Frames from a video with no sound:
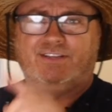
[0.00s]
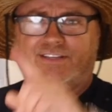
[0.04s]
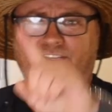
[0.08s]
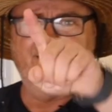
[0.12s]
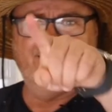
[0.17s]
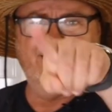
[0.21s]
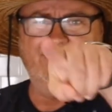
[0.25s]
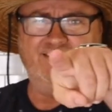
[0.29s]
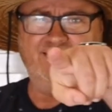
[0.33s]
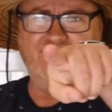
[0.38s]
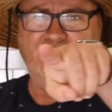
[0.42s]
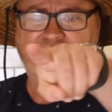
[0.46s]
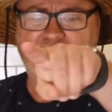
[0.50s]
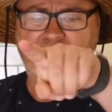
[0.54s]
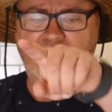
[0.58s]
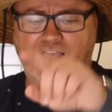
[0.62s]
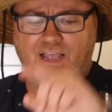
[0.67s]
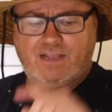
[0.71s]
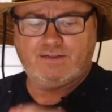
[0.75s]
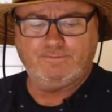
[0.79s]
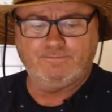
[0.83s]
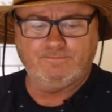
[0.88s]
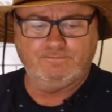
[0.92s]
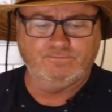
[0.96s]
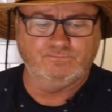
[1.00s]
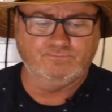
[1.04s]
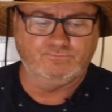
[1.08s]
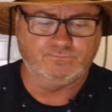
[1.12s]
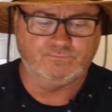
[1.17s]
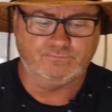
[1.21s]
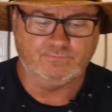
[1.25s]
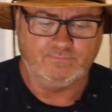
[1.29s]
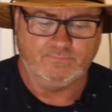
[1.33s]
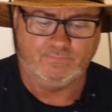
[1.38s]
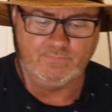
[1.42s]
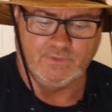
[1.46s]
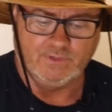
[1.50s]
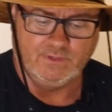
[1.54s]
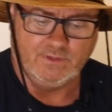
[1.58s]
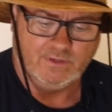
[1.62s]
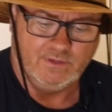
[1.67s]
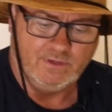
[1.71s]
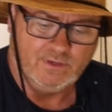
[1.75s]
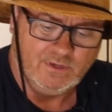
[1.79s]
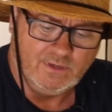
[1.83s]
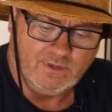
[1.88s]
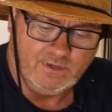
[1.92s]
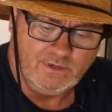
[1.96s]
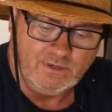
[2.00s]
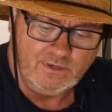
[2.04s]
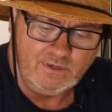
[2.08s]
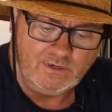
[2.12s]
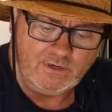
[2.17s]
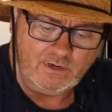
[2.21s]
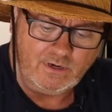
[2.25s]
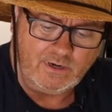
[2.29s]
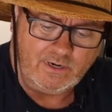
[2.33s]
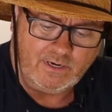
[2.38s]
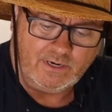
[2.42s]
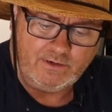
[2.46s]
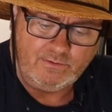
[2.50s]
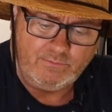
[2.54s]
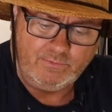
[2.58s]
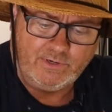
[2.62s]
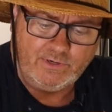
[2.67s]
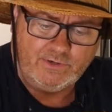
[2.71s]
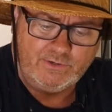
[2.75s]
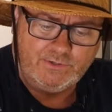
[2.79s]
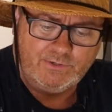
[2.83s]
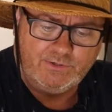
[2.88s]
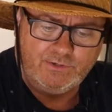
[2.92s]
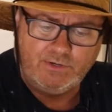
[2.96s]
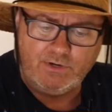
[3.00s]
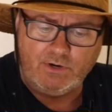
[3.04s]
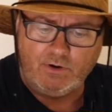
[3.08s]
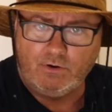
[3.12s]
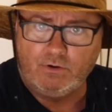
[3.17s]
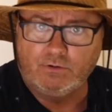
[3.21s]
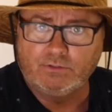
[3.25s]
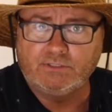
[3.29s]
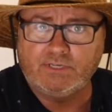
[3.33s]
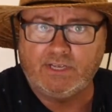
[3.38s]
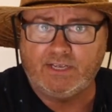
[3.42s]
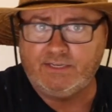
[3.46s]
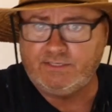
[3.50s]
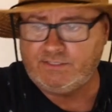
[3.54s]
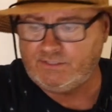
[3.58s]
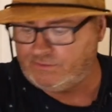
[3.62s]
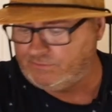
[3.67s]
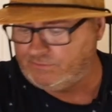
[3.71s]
You see that? All right, are we gonna do the whole taste